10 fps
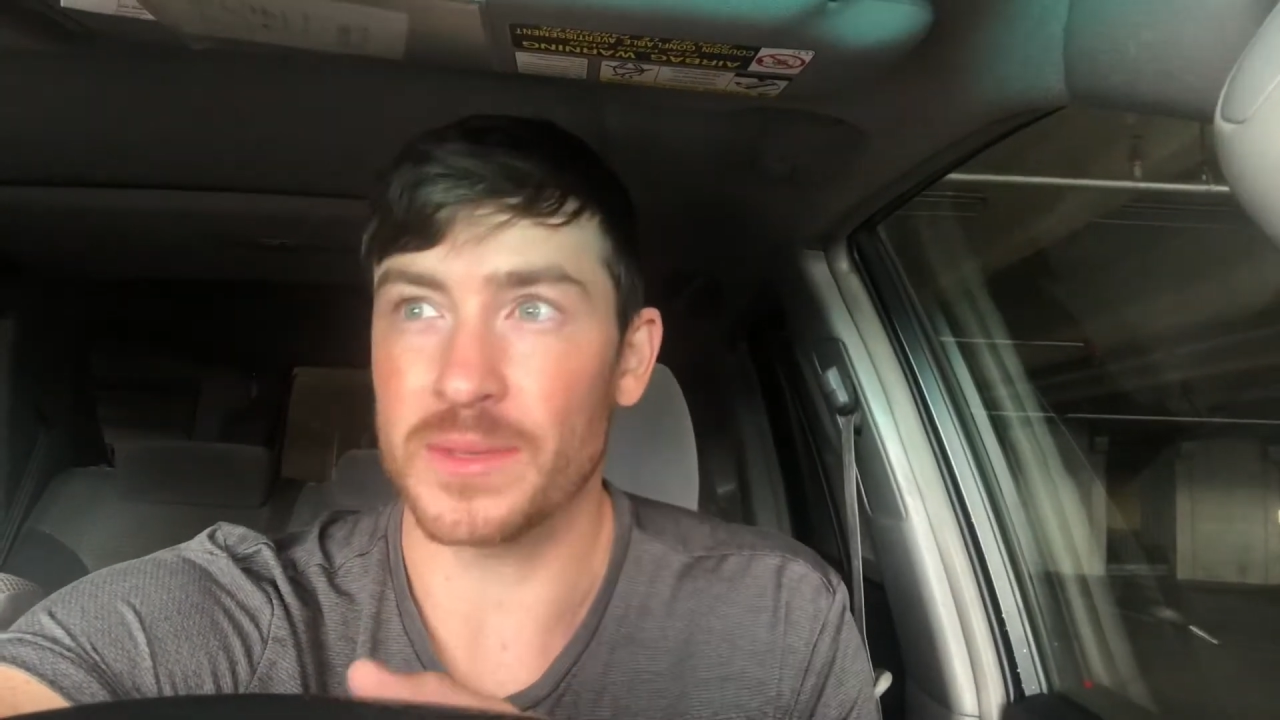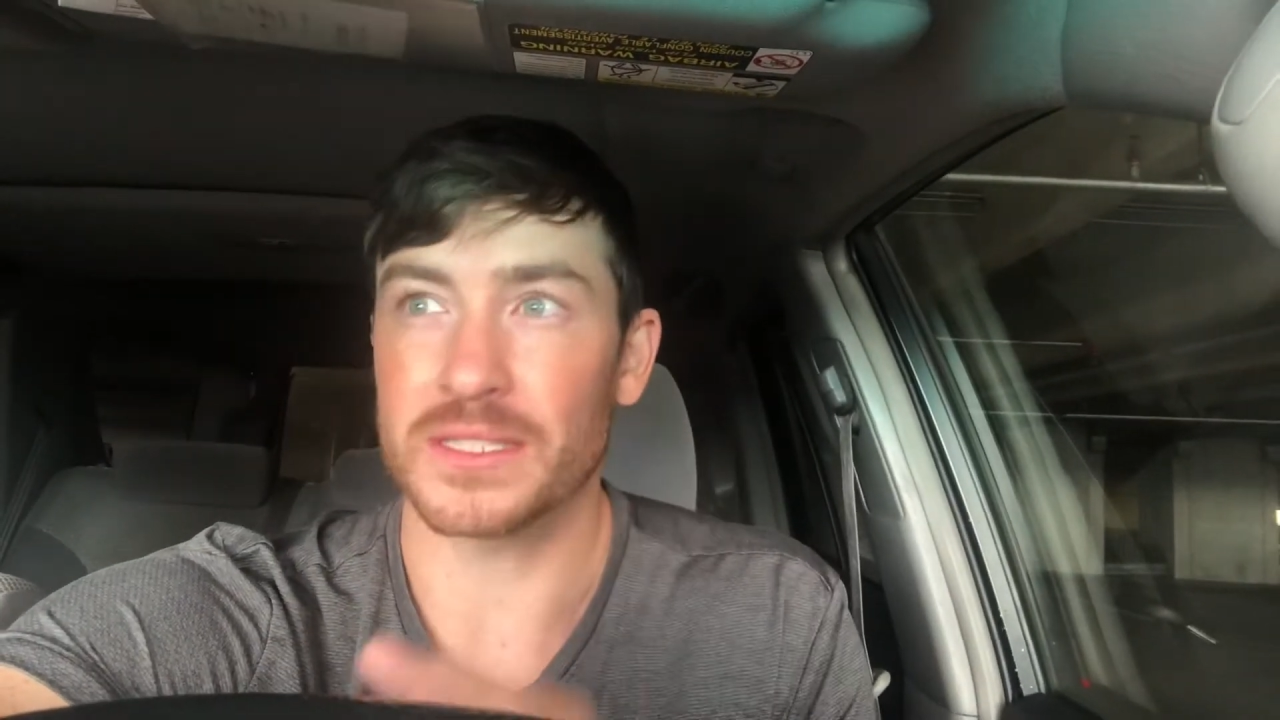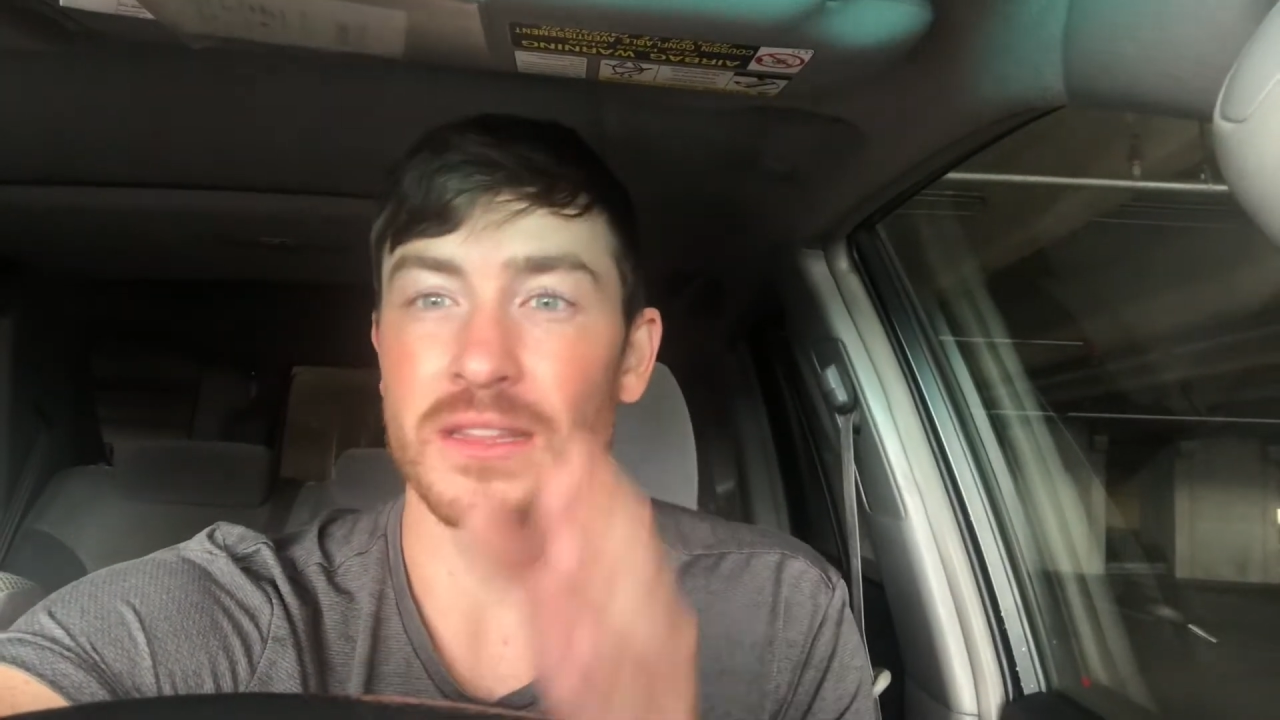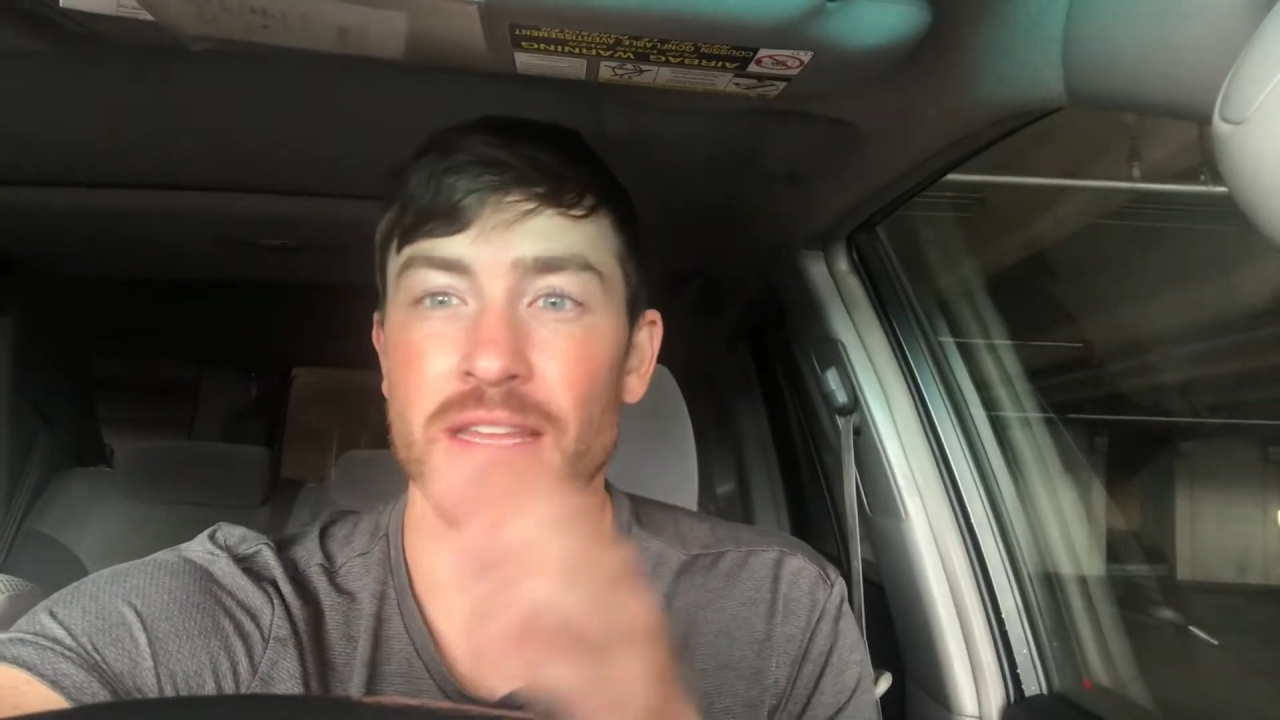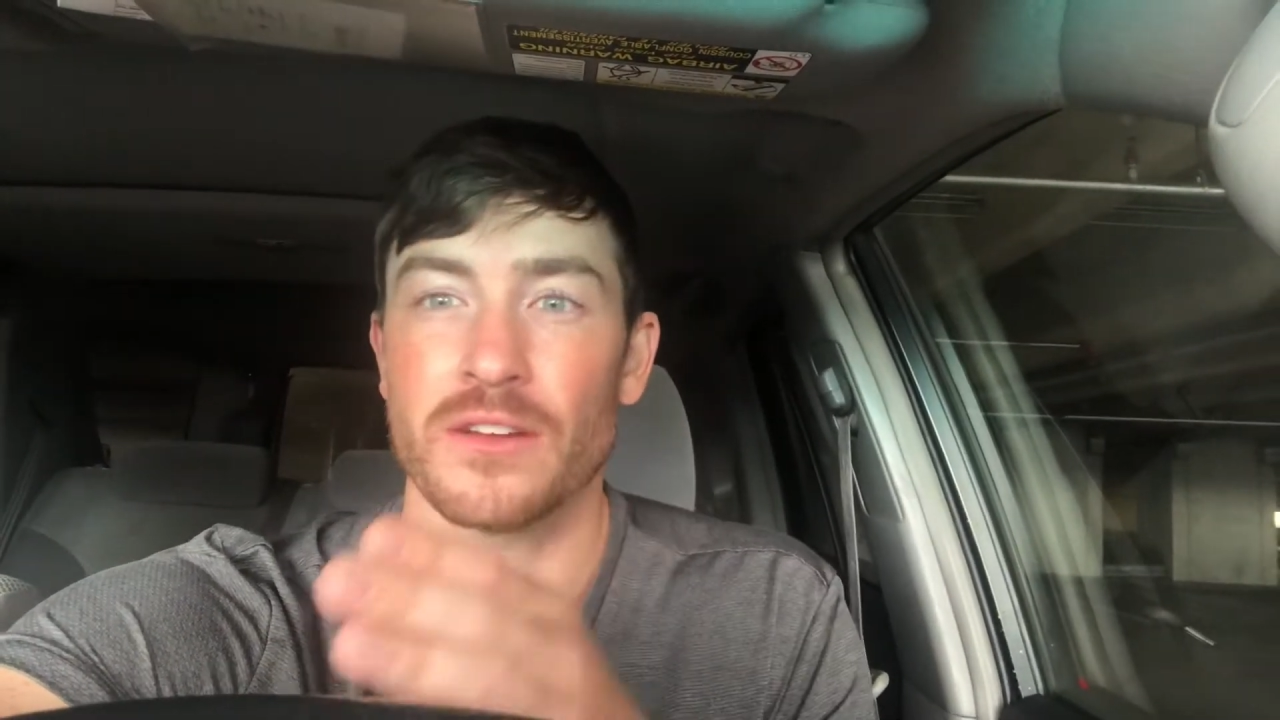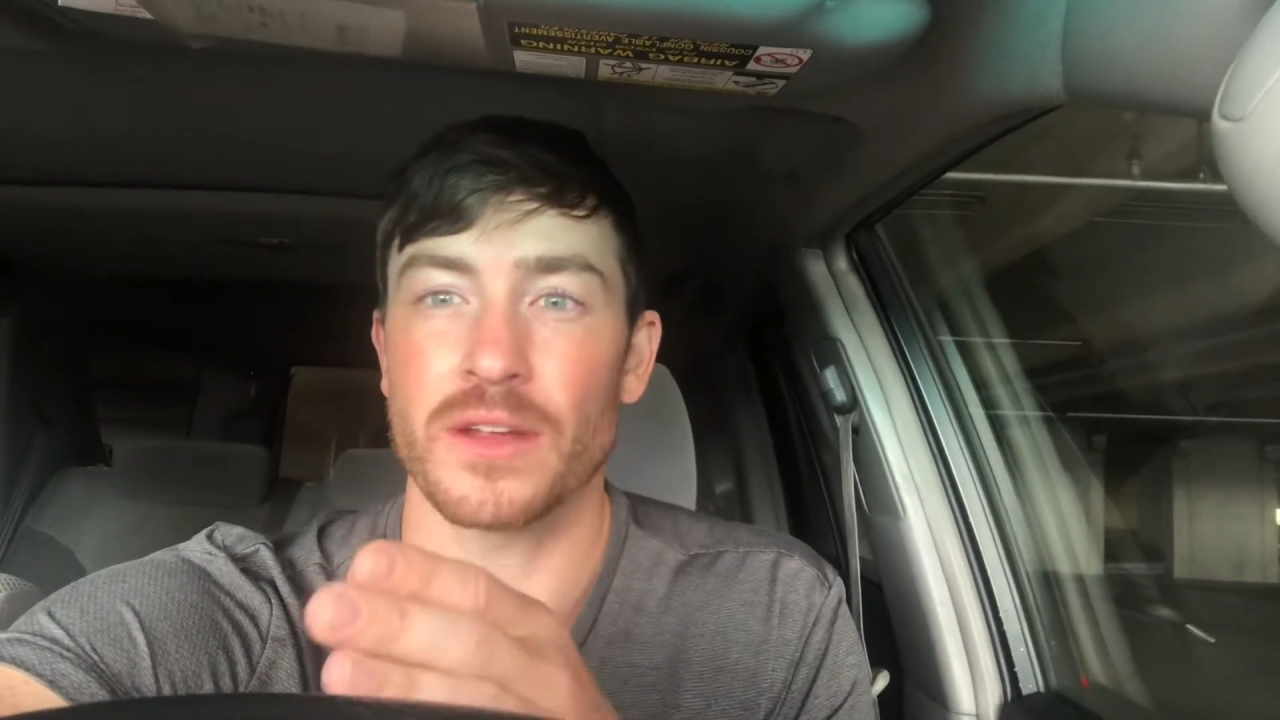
is the leader